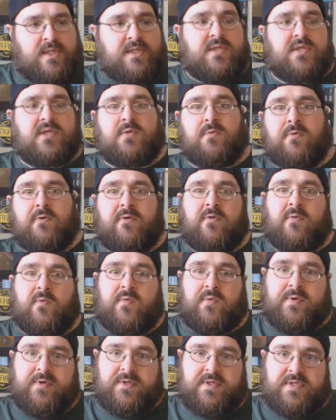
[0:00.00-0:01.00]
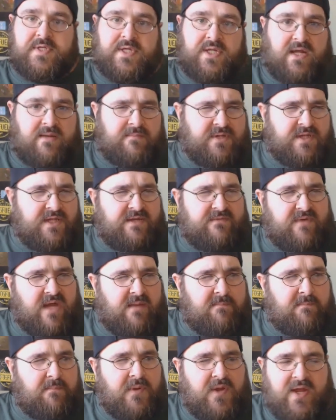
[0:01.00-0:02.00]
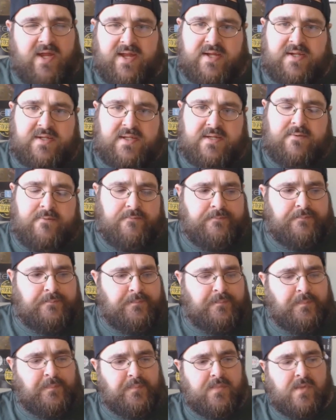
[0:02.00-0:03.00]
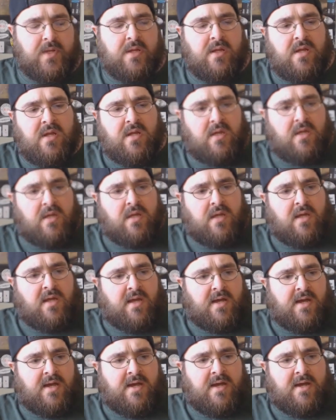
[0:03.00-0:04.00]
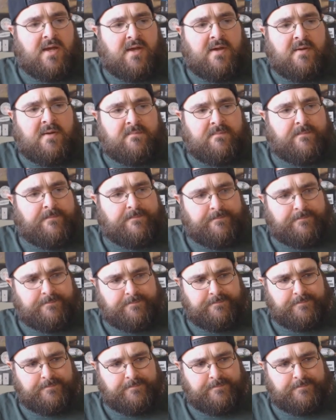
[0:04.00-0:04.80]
this is one of the ones that I believe I picked. But